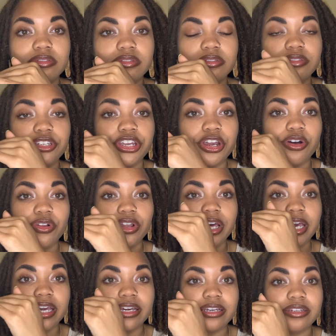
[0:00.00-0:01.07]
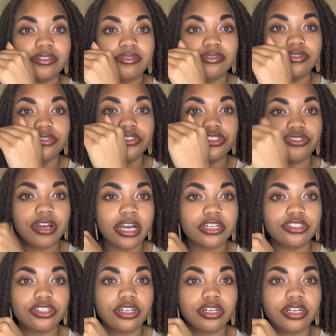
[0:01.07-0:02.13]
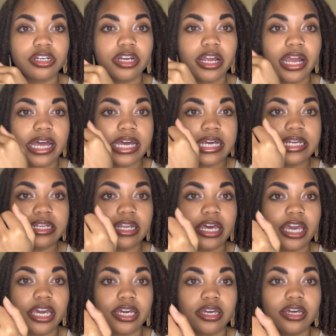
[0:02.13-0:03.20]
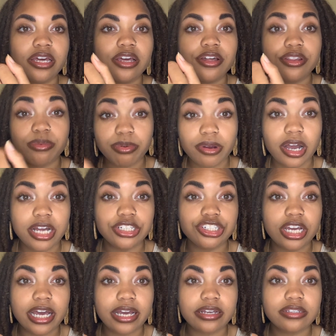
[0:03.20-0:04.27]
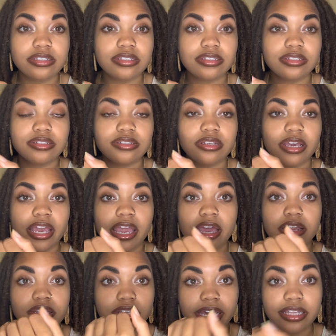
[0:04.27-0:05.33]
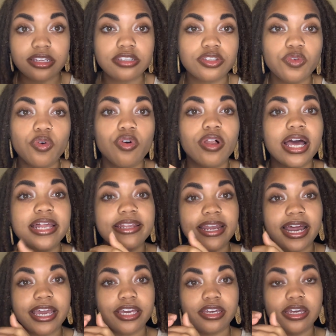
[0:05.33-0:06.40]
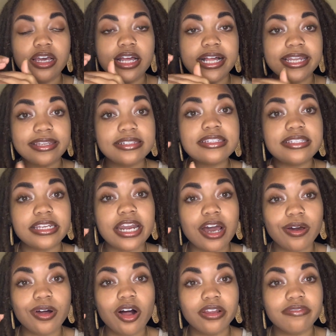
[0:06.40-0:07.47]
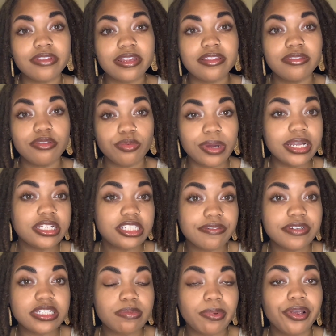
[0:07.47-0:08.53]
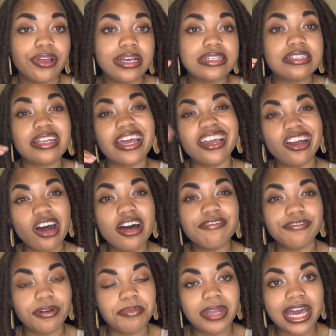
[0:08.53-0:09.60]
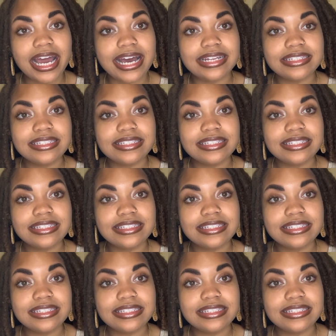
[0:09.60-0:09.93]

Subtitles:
you know, like director and like the project and like the school, and then I listed out all of the relative experience that I got from that